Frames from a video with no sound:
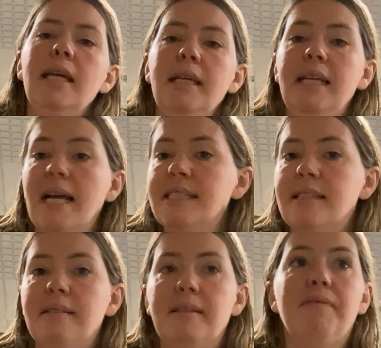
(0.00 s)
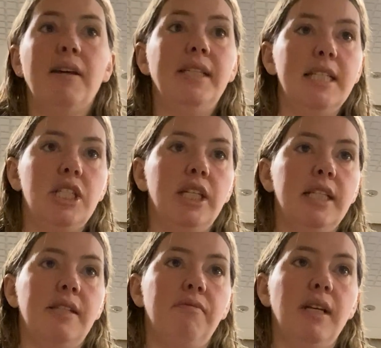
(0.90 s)
Yes, the foundation
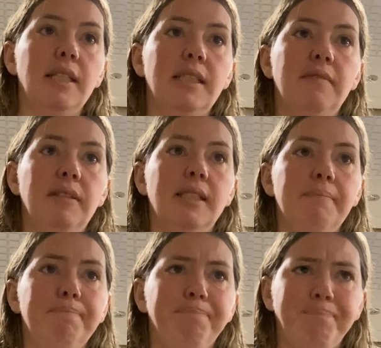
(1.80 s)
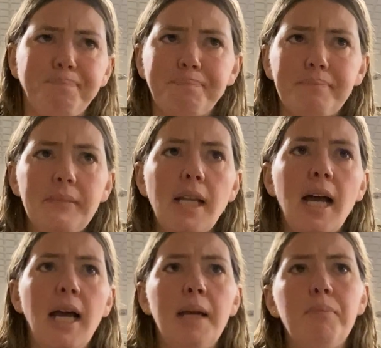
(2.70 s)
is in relativism,
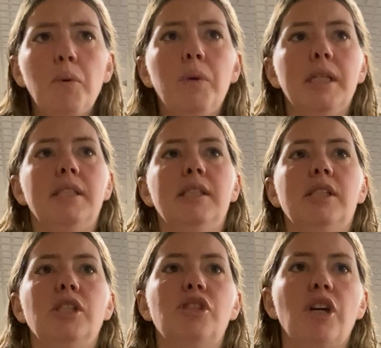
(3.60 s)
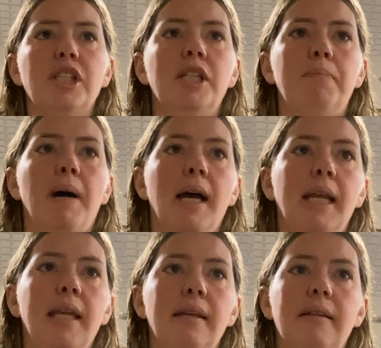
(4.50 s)
where it is constructed
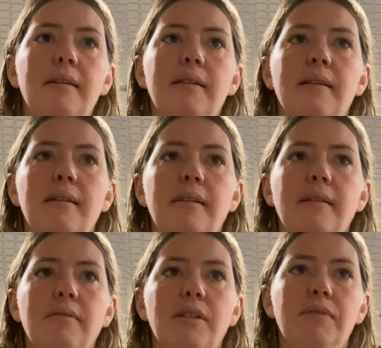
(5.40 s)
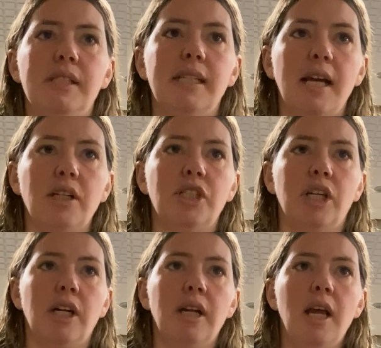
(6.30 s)
by the
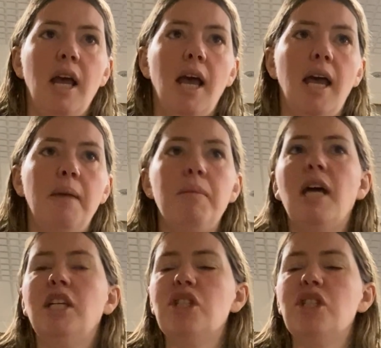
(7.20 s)
researcher, and it's